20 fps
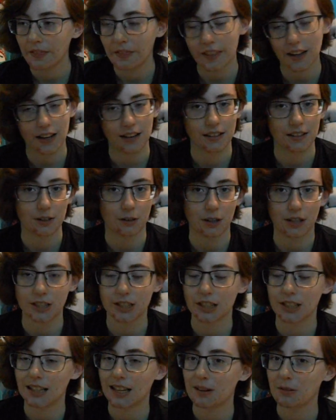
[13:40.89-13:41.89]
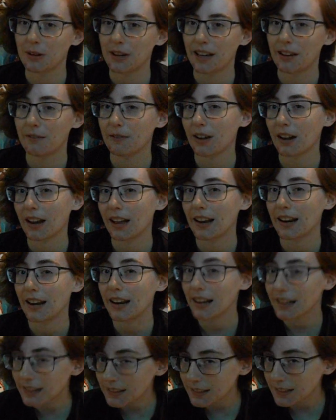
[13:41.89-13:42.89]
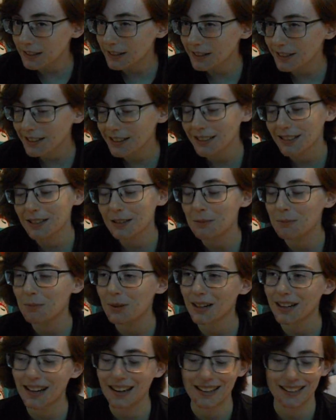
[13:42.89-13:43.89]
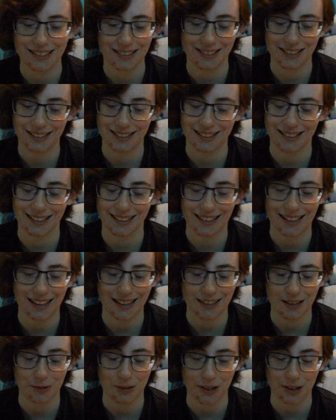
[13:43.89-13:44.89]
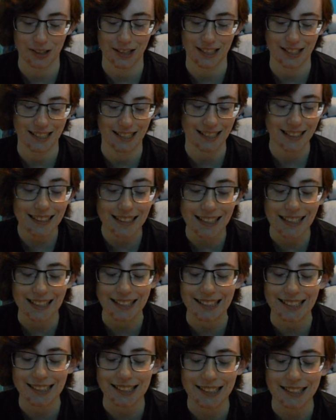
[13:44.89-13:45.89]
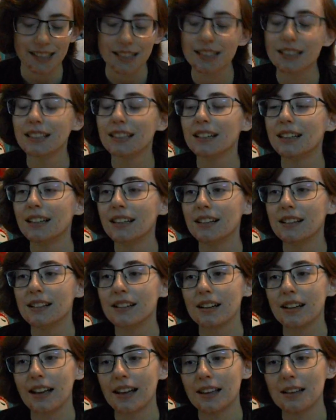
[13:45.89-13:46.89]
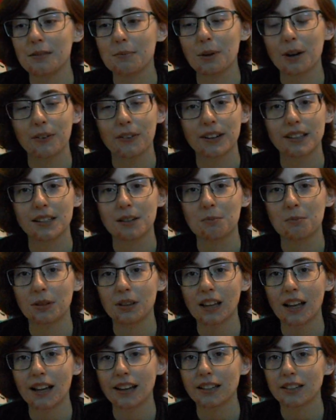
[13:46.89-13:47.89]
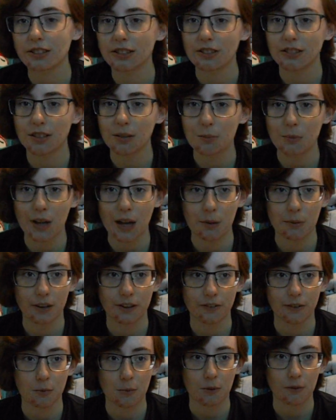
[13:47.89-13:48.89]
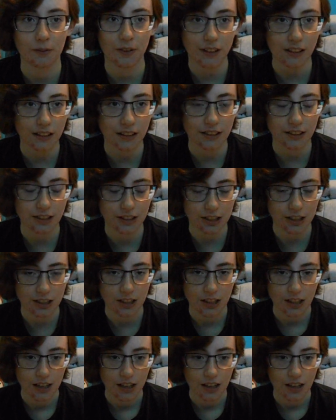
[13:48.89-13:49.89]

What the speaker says: That is a question that we have not had answered, but I seriously doubt that we're going to get that answer. And then Perfect and Polite showed them coming from a village.